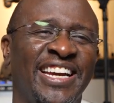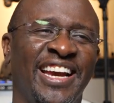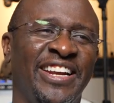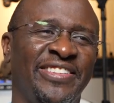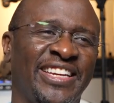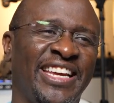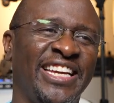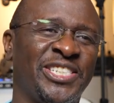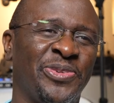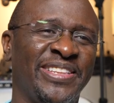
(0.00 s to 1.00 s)
and the
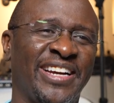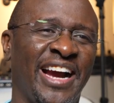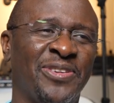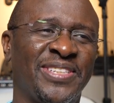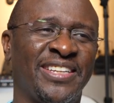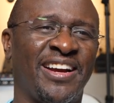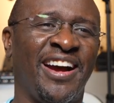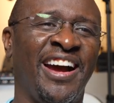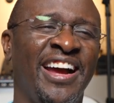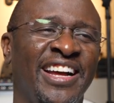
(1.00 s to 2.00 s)
kids were in the outside the
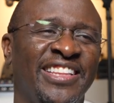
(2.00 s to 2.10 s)
car,